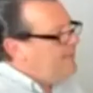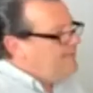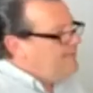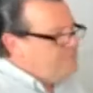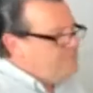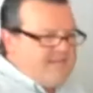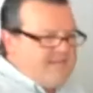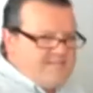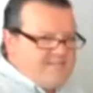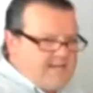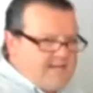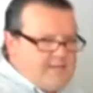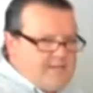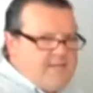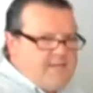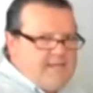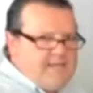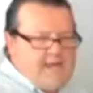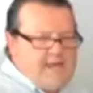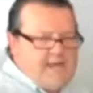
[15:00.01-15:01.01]
because an
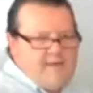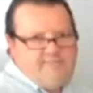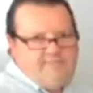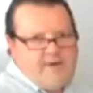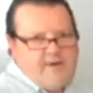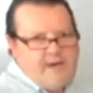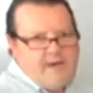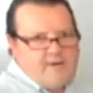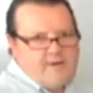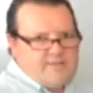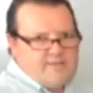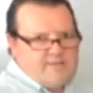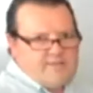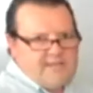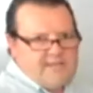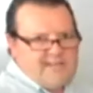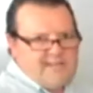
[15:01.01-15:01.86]
APK file is like an